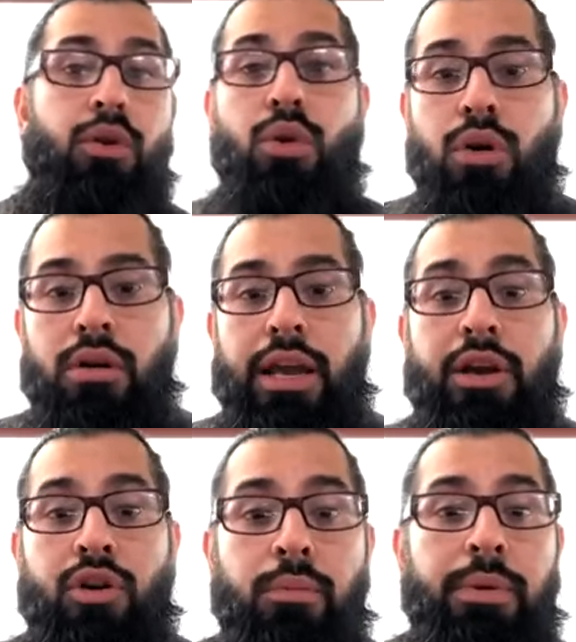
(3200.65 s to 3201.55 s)
Or it
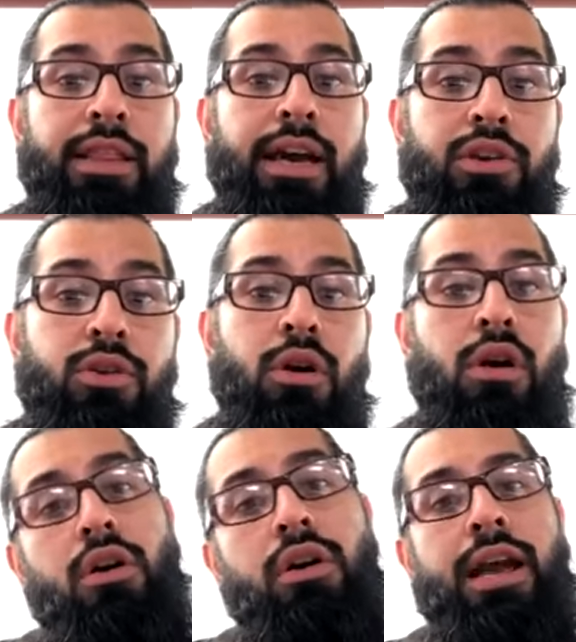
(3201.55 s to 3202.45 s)
could be that you
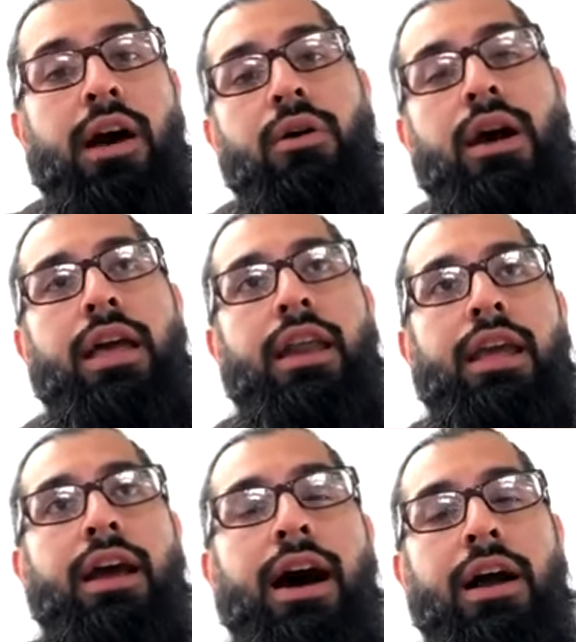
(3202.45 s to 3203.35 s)
are now at
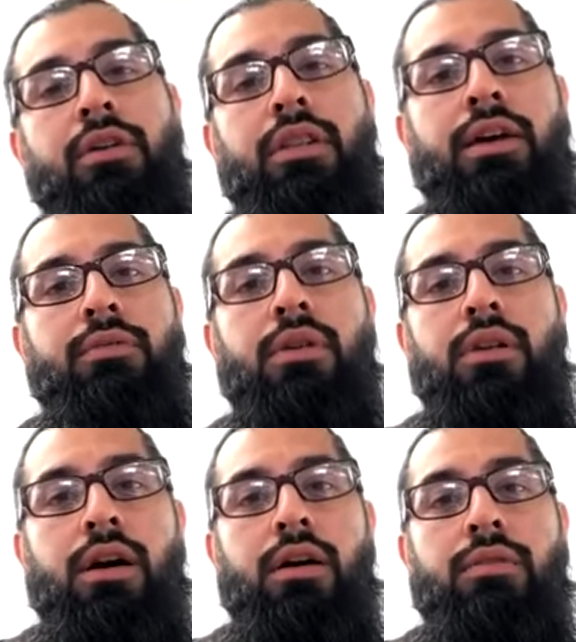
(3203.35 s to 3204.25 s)
a higher level
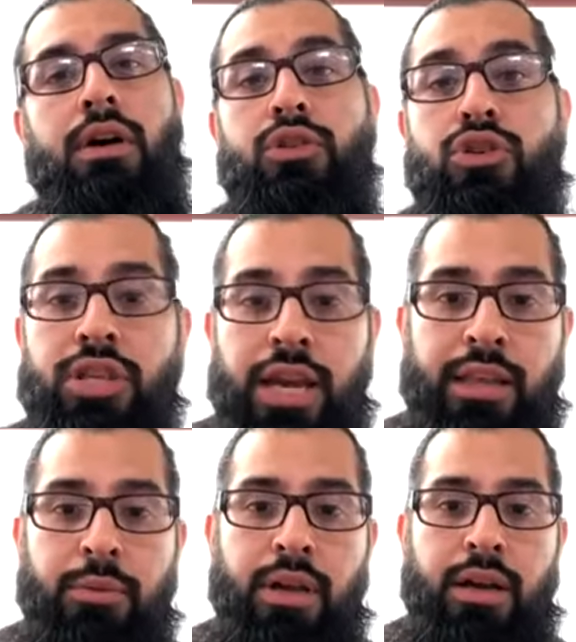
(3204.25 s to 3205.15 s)
of
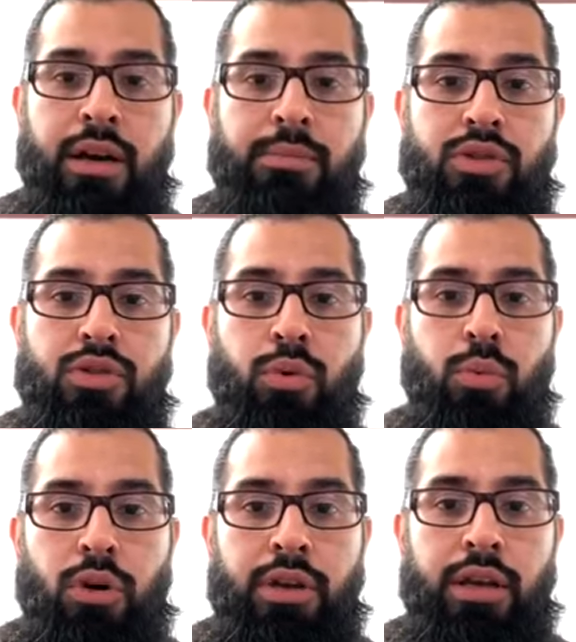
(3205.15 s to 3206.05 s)
understanding when it comes to
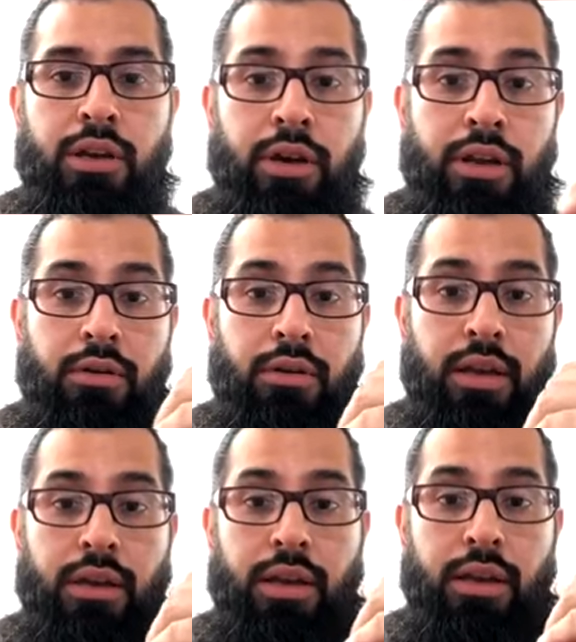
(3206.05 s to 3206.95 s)
working in, in,
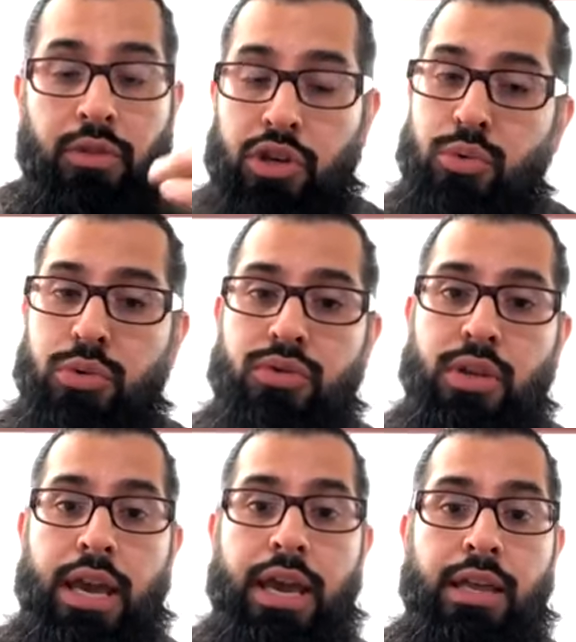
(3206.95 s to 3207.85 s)
in, in rituals,
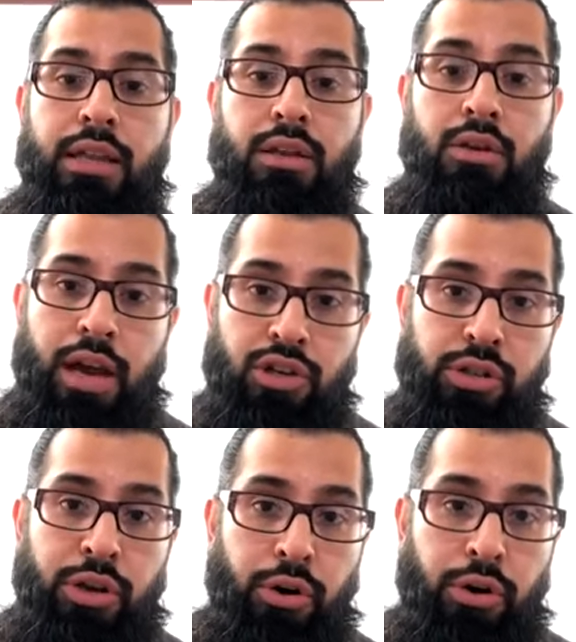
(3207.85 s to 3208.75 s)
and you
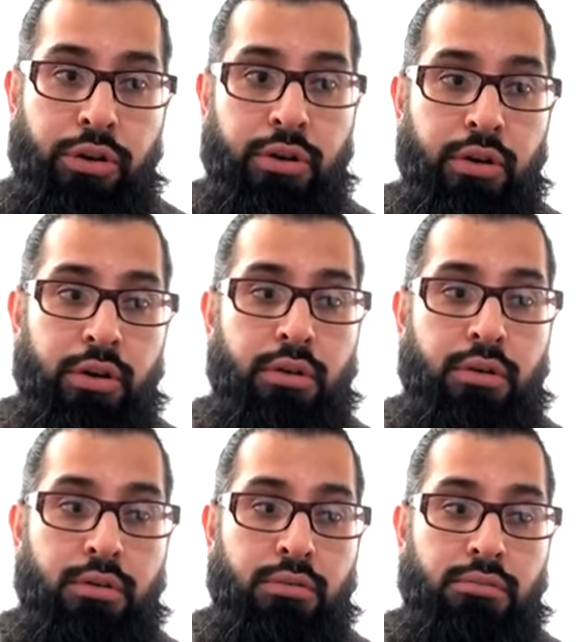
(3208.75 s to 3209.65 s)
actually heard
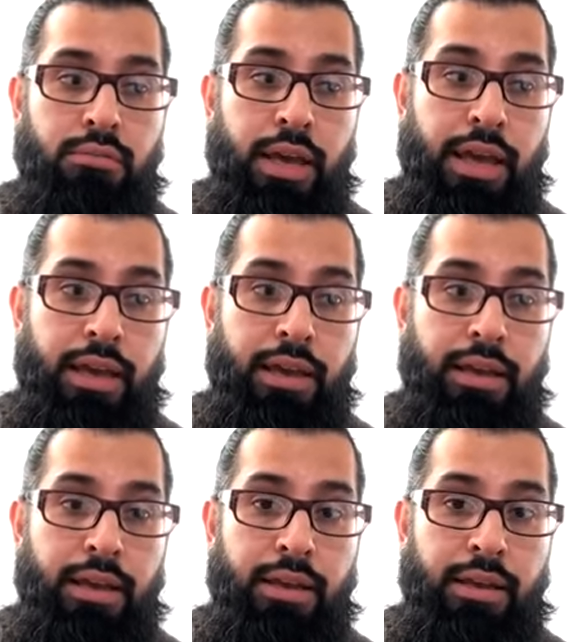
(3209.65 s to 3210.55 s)
mm-hmm.
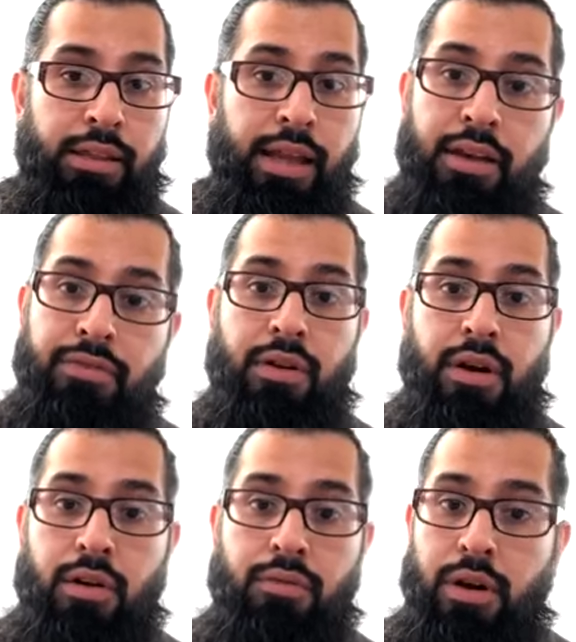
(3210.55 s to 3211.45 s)
a laugh
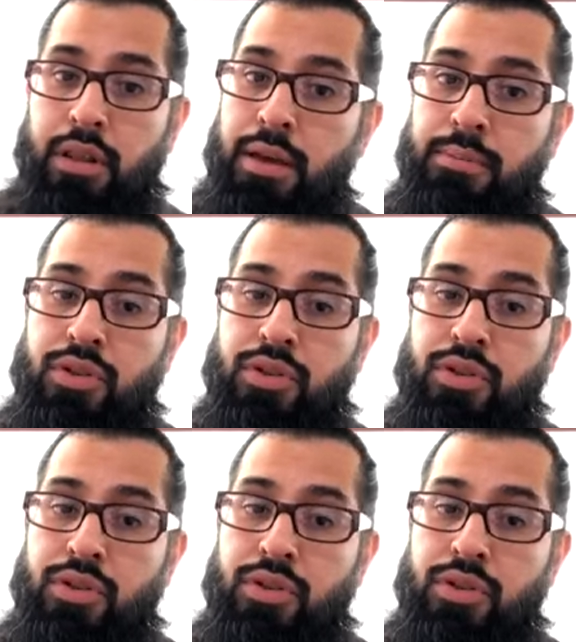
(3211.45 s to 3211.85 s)
of one of them.